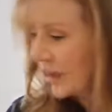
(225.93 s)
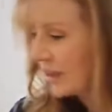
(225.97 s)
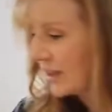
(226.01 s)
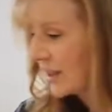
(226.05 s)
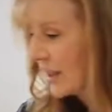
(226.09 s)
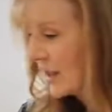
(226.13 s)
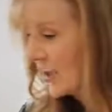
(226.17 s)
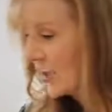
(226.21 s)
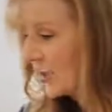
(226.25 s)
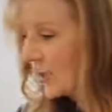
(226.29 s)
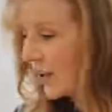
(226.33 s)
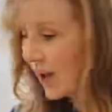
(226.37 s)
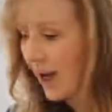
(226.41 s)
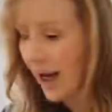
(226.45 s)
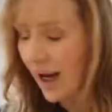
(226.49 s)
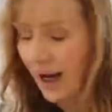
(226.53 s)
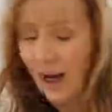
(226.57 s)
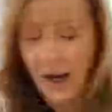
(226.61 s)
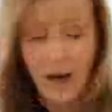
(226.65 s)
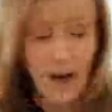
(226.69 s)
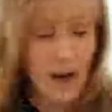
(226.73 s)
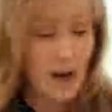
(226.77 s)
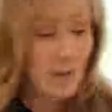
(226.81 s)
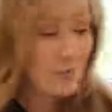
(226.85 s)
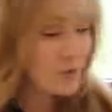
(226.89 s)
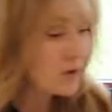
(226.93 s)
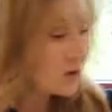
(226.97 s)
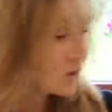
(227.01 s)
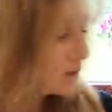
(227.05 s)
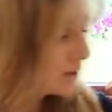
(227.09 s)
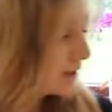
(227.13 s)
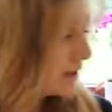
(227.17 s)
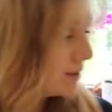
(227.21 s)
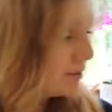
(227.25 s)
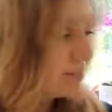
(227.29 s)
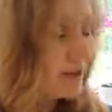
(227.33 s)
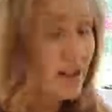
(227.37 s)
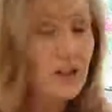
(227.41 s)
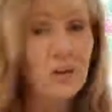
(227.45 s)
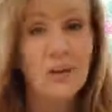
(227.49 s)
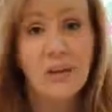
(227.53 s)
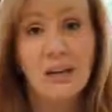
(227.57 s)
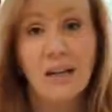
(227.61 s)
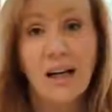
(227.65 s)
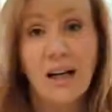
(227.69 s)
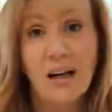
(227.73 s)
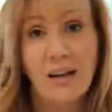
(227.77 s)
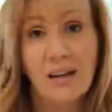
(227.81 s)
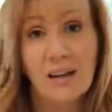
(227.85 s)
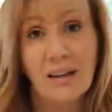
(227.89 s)
Now, I'm not really big on
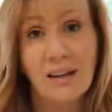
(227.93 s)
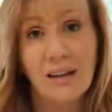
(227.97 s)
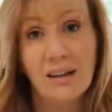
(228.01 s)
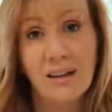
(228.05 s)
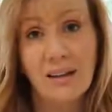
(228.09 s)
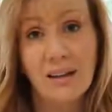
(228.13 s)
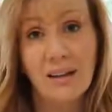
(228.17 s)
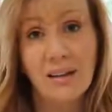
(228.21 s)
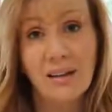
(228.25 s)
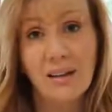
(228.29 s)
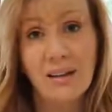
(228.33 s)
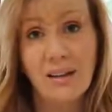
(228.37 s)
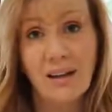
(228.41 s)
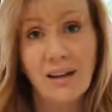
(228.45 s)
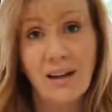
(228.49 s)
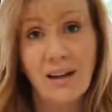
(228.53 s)
garlic,